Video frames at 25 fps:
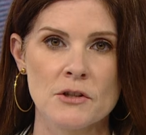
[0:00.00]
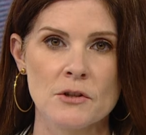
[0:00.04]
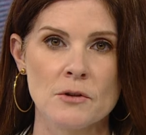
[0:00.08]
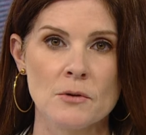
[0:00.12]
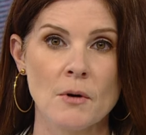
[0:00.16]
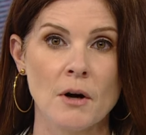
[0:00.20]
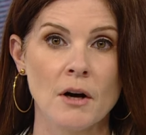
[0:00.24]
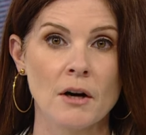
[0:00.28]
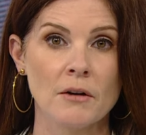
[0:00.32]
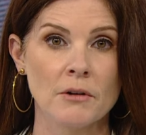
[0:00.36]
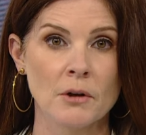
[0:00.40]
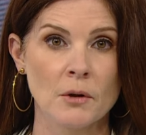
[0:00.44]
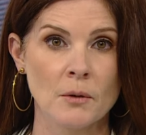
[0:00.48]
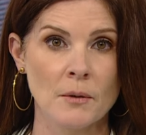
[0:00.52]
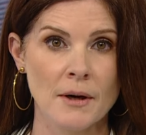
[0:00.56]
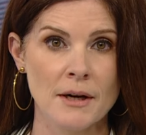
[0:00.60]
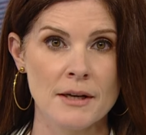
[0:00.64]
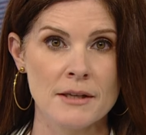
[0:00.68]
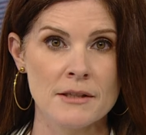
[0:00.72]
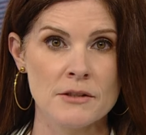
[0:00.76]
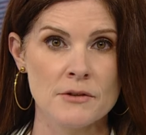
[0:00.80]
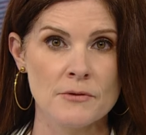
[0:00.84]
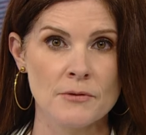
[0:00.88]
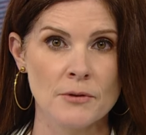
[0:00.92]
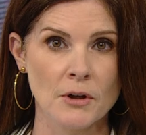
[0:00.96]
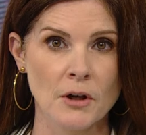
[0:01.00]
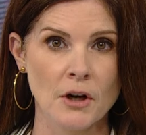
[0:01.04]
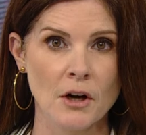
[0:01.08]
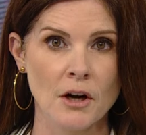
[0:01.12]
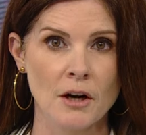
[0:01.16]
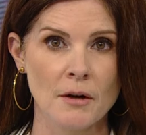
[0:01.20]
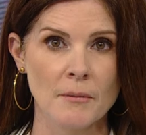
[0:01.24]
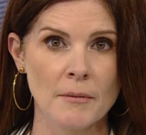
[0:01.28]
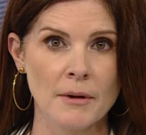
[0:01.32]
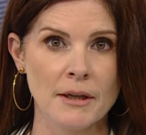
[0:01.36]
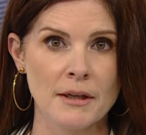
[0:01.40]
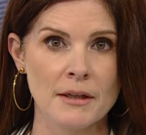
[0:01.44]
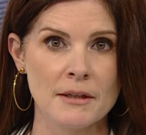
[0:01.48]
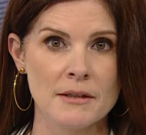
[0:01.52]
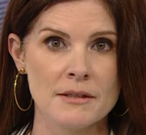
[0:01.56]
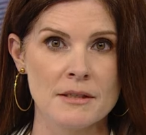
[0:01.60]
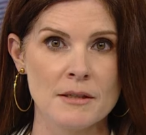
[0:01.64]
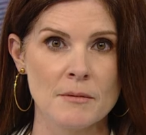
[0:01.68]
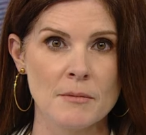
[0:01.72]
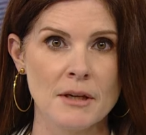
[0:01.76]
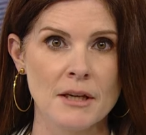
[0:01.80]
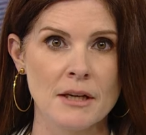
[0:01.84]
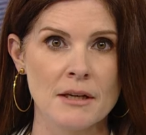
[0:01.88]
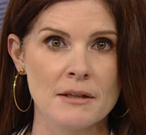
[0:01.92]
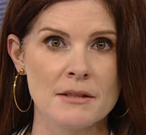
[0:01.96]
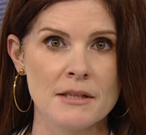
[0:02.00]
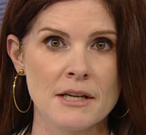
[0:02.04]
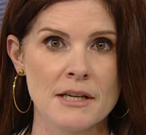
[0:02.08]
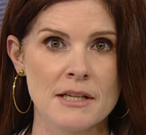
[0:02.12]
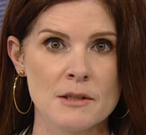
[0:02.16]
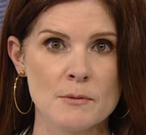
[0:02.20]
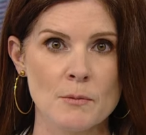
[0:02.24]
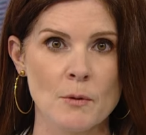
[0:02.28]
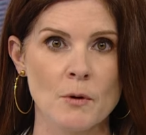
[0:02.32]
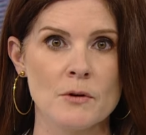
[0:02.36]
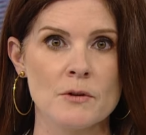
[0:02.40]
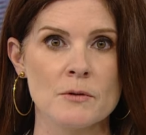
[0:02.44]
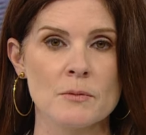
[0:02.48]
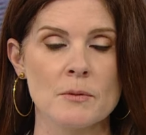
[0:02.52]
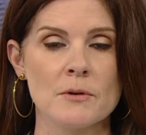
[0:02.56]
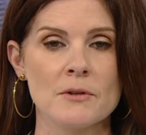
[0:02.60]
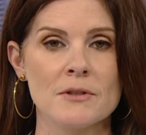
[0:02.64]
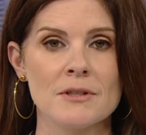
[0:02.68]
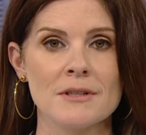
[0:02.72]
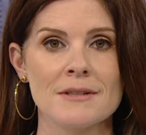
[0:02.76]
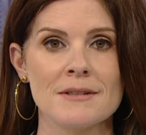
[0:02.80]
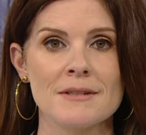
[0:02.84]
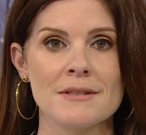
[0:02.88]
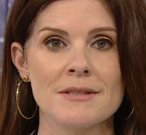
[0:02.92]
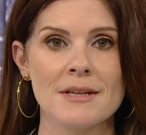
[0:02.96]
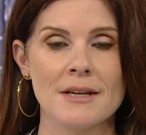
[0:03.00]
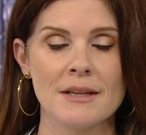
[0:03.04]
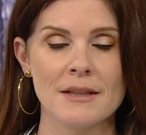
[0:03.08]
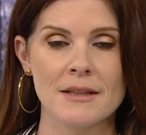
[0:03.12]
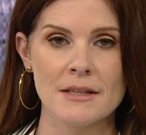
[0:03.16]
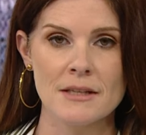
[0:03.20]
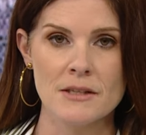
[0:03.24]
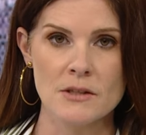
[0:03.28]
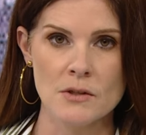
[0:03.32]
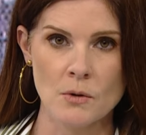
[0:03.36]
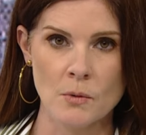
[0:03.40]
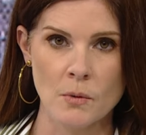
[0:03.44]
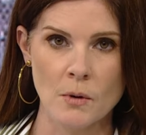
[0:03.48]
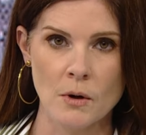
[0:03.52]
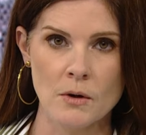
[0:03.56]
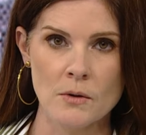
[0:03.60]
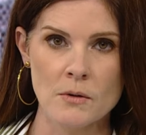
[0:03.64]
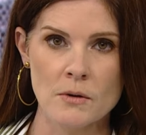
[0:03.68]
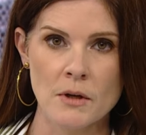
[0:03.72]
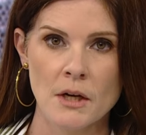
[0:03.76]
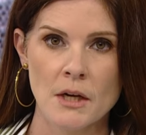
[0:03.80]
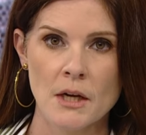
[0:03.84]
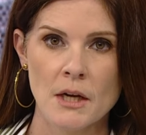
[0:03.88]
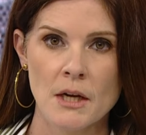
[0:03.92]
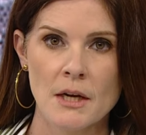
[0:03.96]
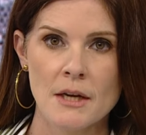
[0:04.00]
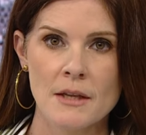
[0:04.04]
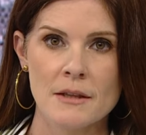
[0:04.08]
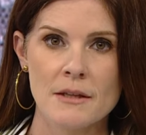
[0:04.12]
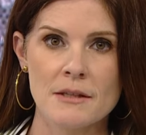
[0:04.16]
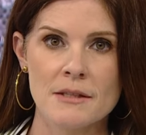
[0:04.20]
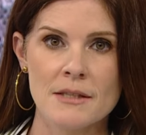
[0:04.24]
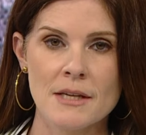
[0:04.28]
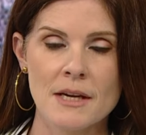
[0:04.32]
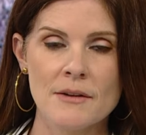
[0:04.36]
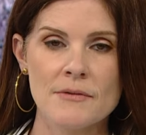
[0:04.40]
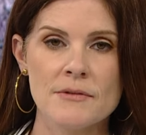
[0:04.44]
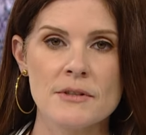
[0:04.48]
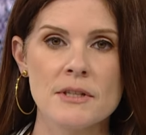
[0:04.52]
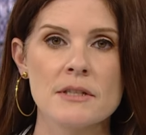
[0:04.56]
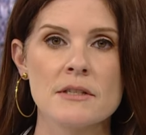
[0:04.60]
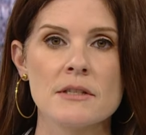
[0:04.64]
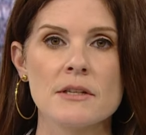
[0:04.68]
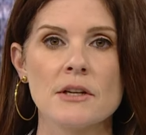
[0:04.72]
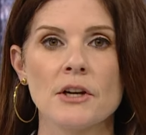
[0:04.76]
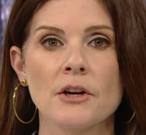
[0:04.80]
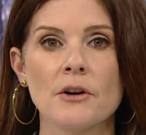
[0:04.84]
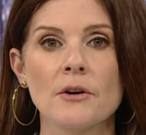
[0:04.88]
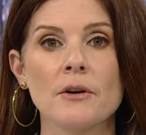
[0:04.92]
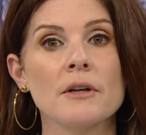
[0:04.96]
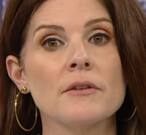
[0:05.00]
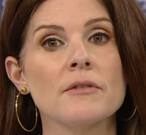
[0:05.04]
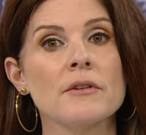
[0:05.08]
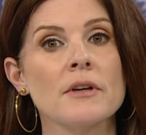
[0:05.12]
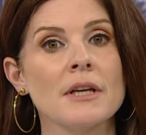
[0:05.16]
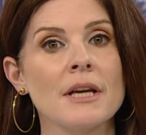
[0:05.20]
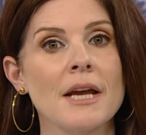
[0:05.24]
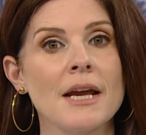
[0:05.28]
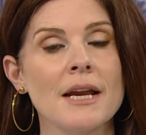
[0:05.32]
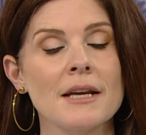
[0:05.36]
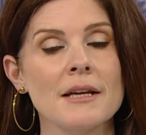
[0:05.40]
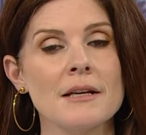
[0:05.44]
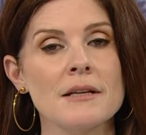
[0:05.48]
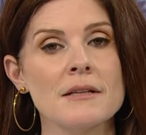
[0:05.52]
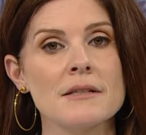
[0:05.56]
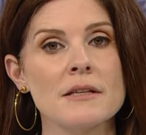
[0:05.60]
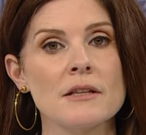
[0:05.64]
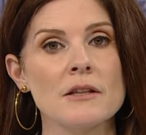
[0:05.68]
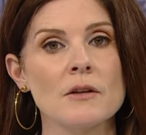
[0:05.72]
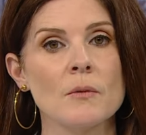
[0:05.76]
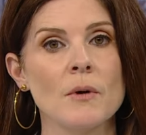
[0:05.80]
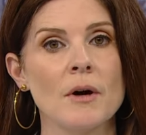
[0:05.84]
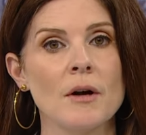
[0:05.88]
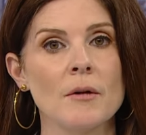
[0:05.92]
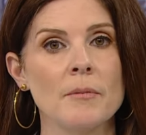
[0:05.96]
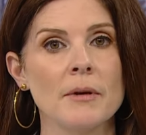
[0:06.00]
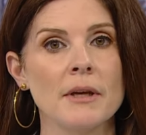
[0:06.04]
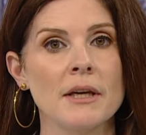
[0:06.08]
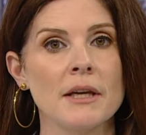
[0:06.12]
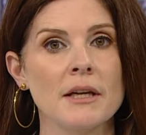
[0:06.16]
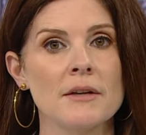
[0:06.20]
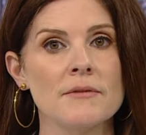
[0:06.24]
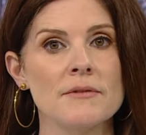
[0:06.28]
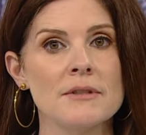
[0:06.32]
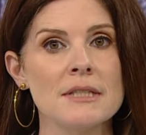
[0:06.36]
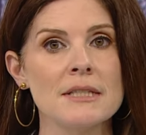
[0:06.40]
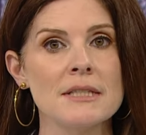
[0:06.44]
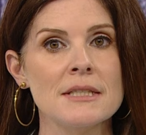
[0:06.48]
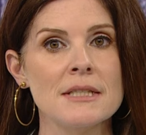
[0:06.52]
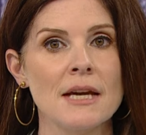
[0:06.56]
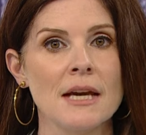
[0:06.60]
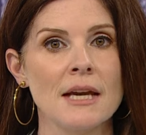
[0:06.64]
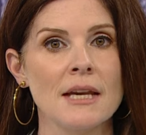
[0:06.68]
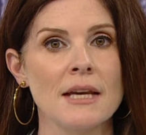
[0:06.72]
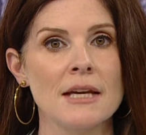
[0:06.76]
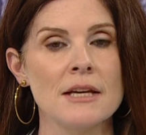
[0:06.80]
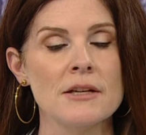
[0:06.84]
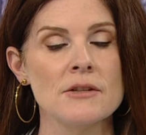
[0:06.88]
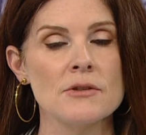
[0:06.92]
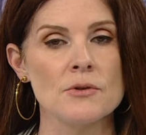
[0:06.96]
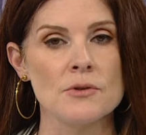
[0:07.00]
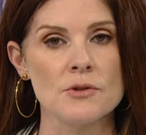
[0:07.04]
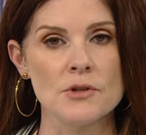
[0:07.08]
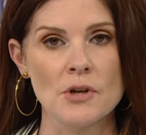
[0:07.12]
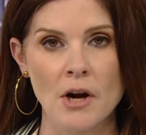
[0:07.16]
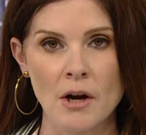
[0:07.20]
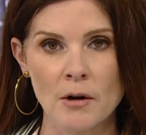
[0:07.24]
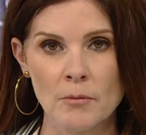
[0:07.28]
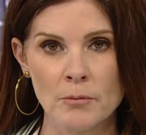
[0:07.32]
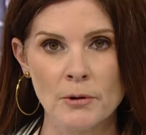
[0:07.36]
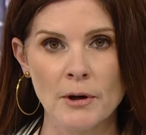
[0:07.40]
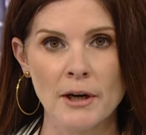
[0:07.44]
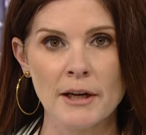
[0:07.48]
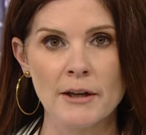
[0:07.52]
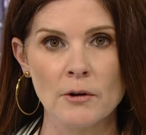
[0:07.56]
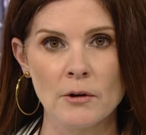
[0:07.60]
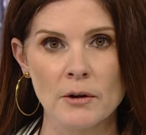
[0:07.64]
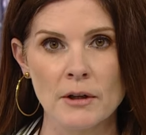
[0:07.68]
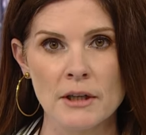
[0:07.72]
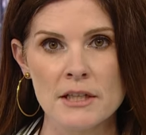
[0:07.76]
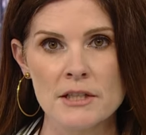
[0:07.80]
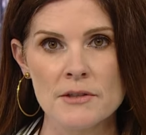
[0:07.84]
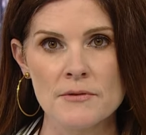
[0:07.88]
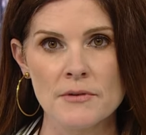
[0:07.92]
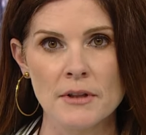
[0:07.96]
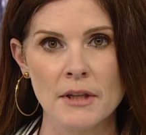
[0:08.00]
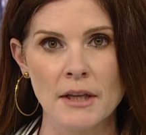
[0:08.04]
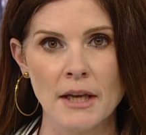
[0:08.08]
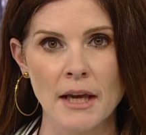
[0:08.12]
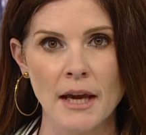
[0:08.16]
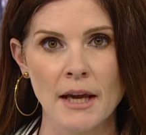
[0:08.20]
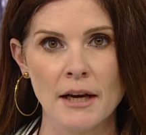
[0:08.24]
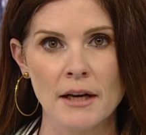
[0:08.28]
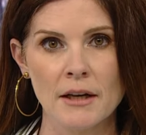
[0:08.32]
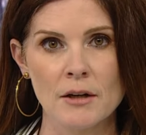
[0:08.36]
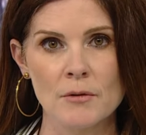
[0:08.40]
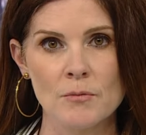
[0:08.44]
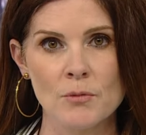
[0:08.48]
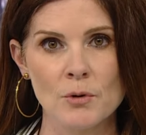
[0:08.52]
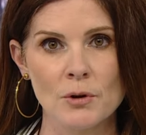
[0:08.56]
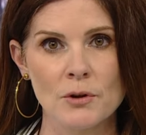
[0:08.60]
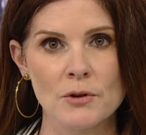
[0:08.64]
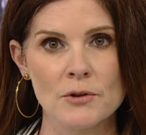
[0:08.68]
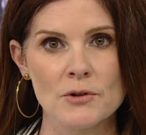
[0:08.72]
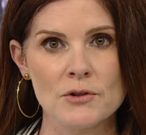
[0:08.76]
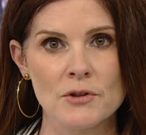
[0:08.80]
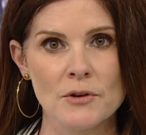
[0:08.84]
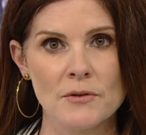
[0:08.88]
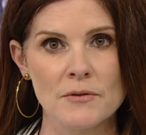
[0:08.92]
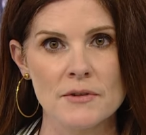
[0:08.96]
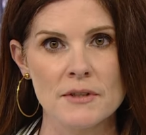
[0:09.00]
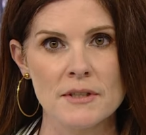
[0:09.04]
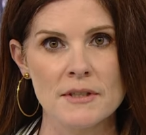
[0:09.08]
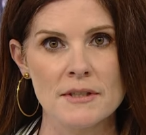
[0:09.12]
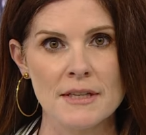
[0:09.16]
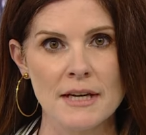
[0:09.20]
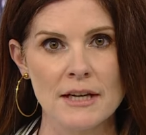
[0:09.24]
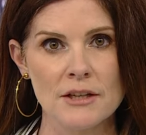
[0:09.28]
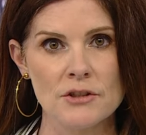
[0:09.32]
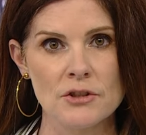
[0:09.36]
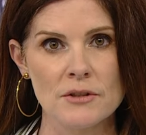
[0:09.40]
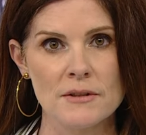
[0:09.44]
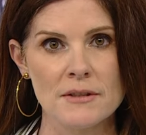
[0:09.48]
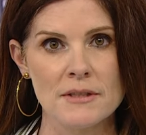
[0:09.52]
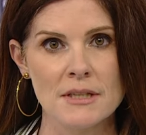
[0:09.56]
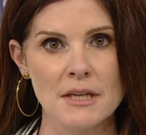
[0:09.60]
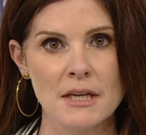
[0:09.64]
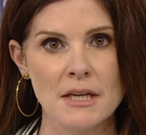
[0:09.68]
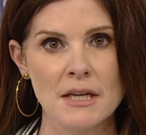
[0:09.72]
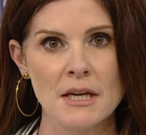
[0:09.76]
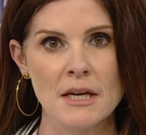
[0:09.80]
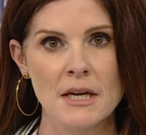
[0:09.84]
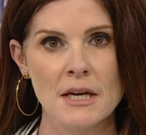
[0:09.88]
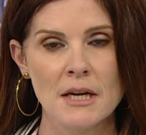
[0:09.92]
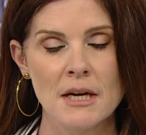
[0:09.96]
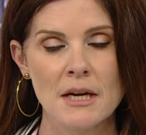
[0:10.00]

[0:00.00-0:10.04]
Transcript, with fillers: to our request for comment, a CBSA spokesperson said this quote, the safety and security of Canadians and the well-being of detainees are top priorities for the Canada Border Services Agency.